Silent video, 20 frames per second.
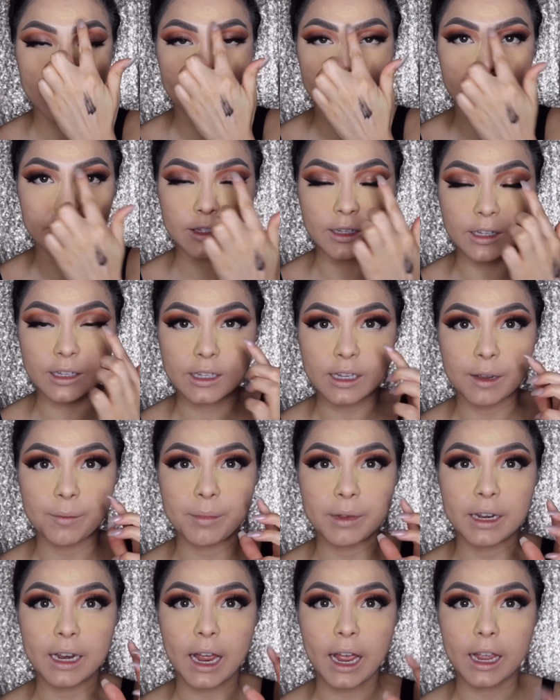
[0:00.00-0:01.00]
here since I've
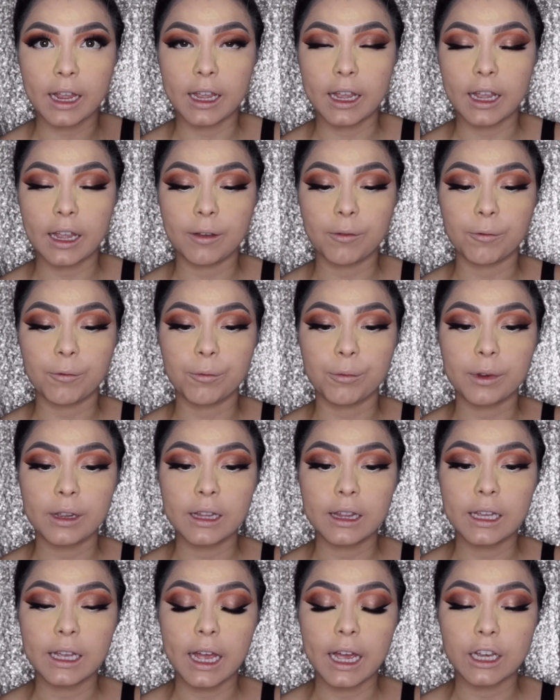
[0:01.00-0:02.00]
been
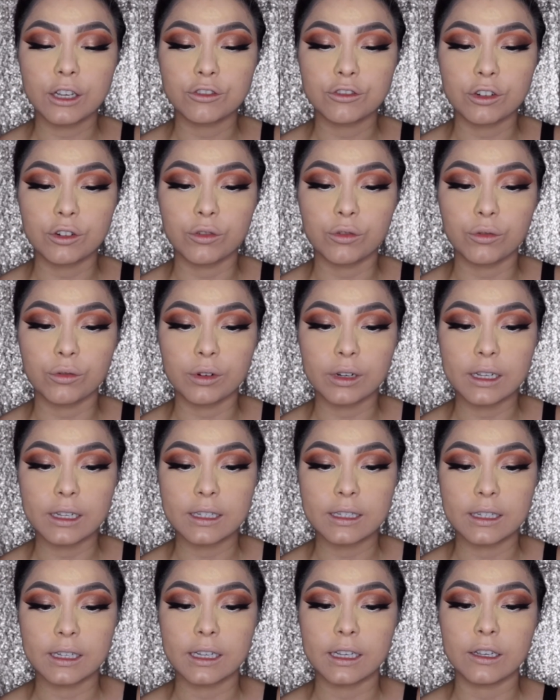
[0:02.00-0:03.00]
really extra
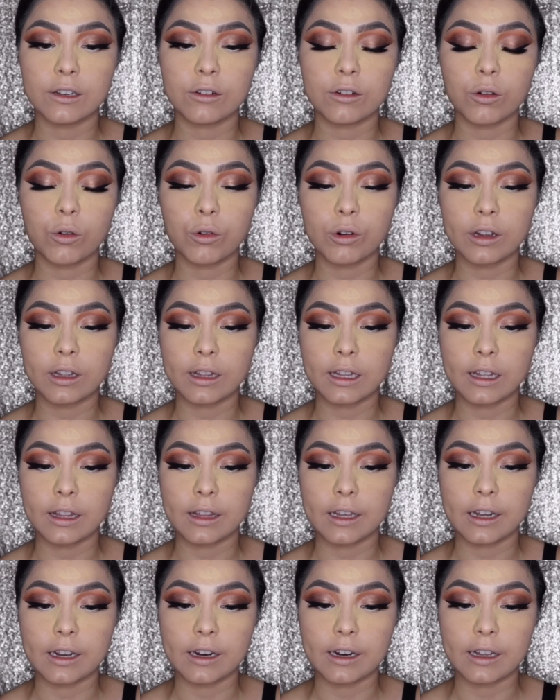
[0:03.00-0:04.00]
greasy or oily
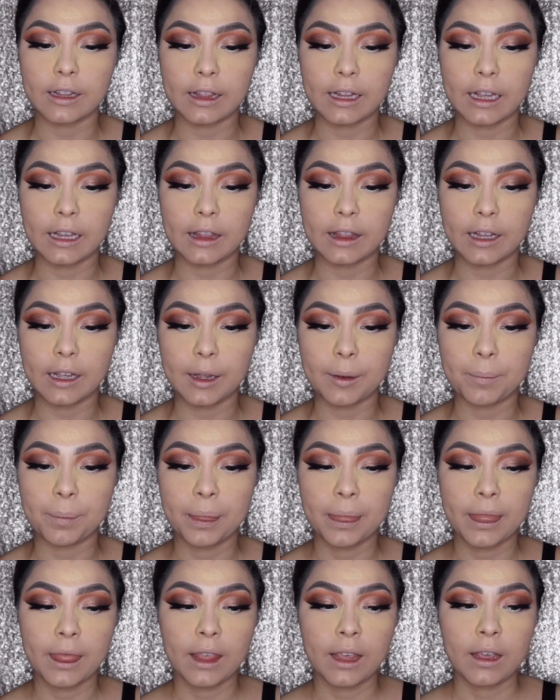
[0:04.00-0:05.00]
there lately
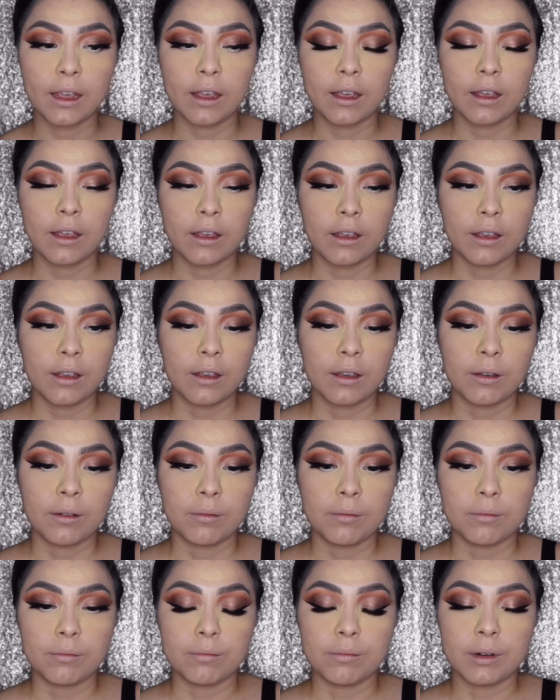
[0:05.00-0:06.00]

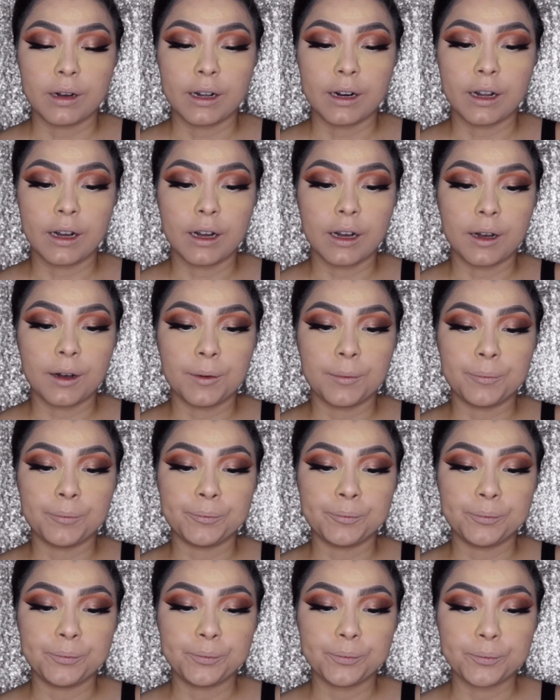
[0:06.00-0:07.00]
but
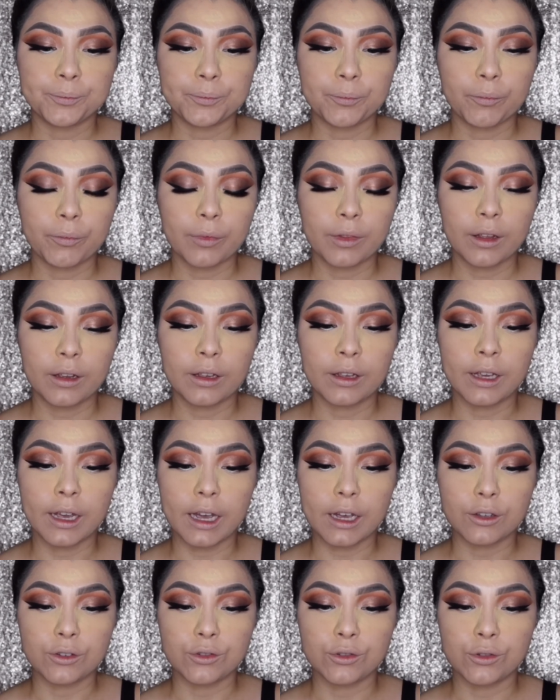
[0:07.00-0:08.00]
um
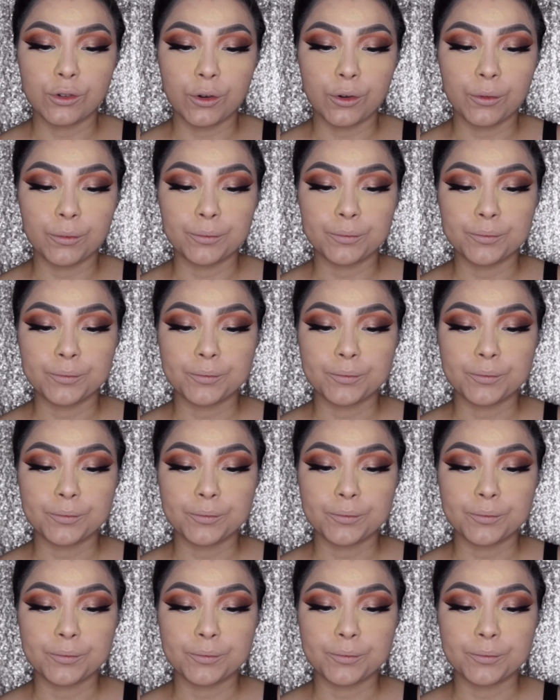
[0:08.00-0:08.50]
yeah so